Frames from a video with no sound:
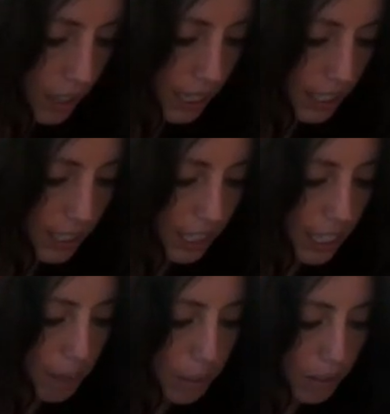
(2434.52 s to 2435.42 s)
And to
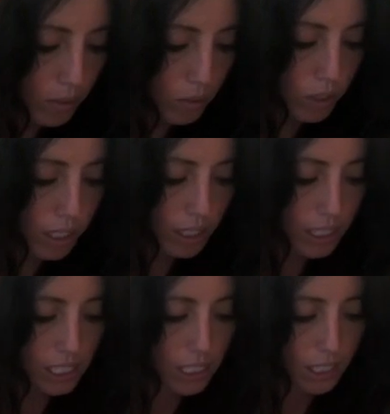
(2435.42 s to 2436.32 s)
keep it
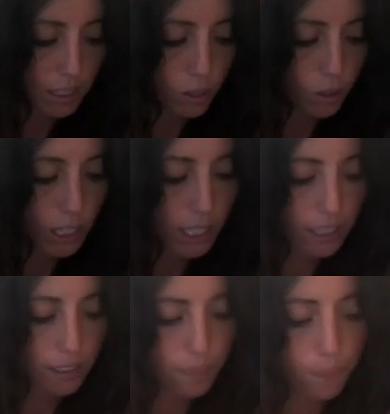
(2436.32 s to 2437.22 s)
realistic
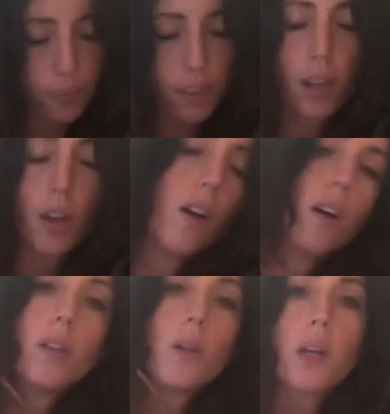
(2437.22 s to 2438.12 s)
looking,
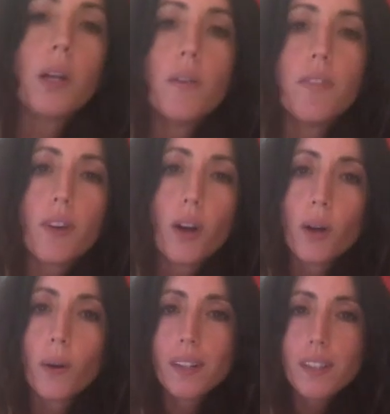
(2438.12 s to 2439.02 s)
look at your photo
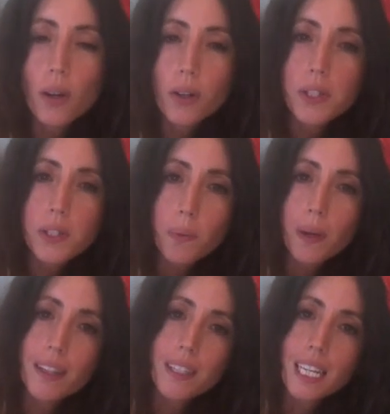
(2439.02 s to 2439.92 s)
and notice
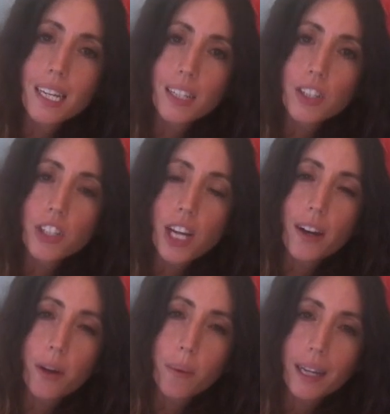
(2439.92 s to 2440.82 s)
where there's any
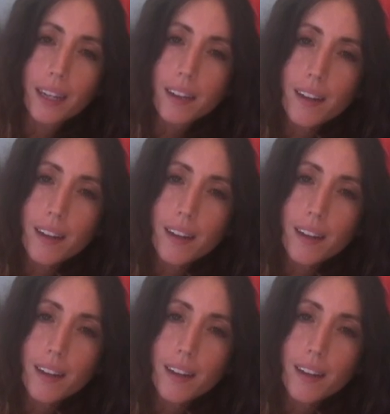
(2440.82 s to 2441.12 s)
shadowing.